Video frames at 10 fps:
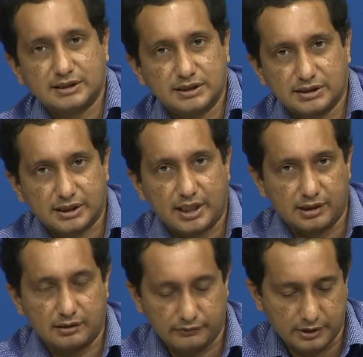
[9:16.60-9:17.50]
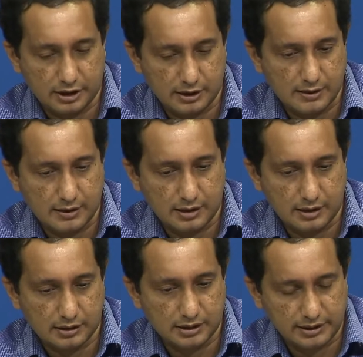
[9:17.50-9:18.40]
this kind of a, uh,
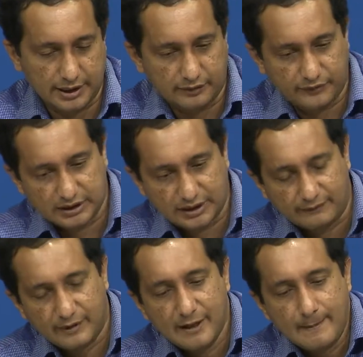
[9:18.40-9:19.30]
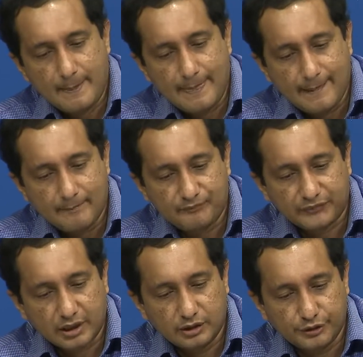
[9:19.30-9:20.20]
uh, this kind of a stuff.
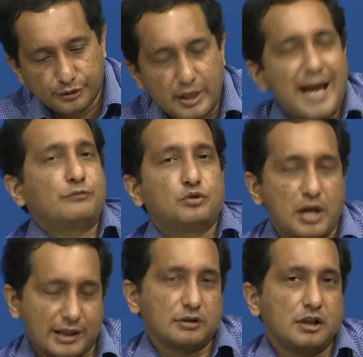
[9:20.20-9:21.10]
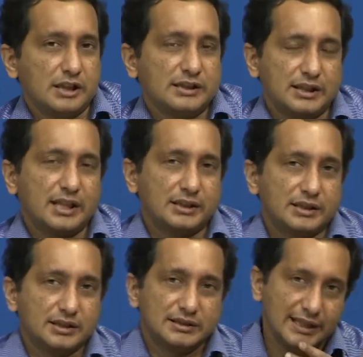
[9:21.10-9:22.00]
You have to acknowledge that it
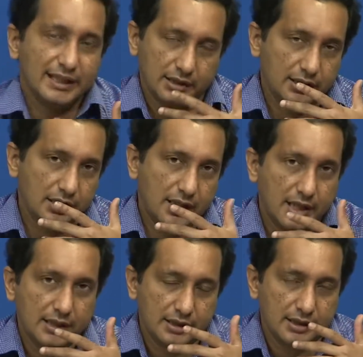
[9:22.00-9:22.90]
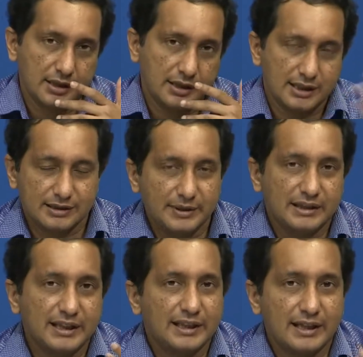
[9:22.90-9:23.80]
is there and it has been
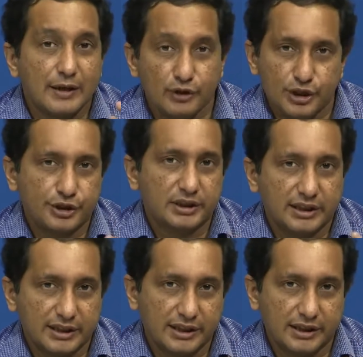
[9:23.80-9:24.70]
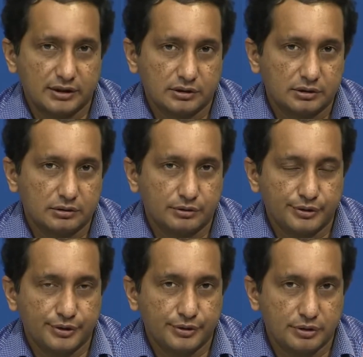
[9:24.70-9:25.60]
there evolutionarily. So,
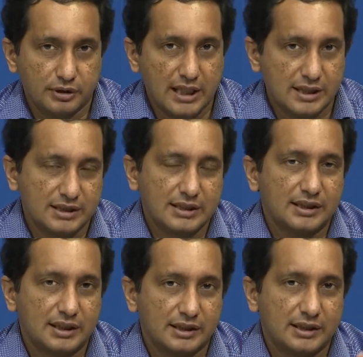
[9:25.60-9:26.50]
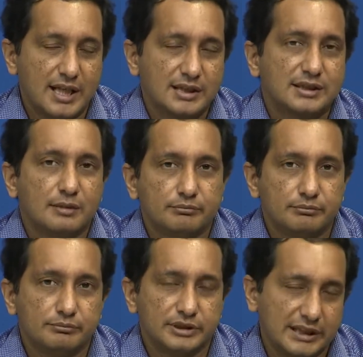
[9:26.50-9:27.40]
you should understand that it has some
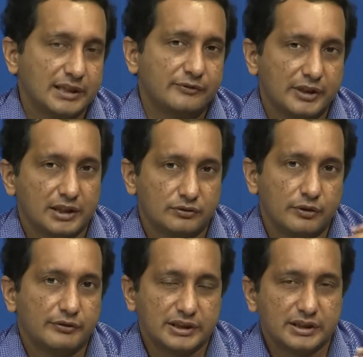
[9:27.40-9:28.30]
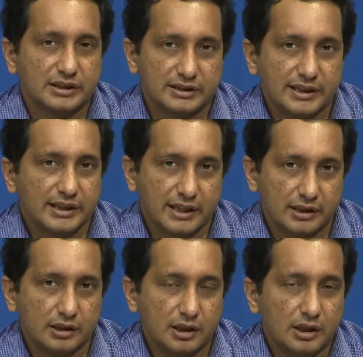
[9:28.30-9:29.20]
significance for which it is retained.
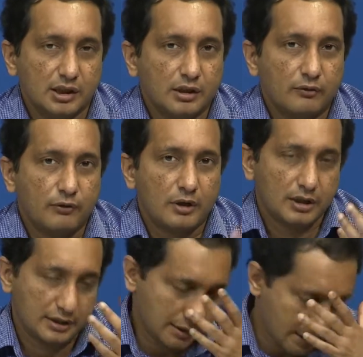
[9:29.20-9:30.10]
For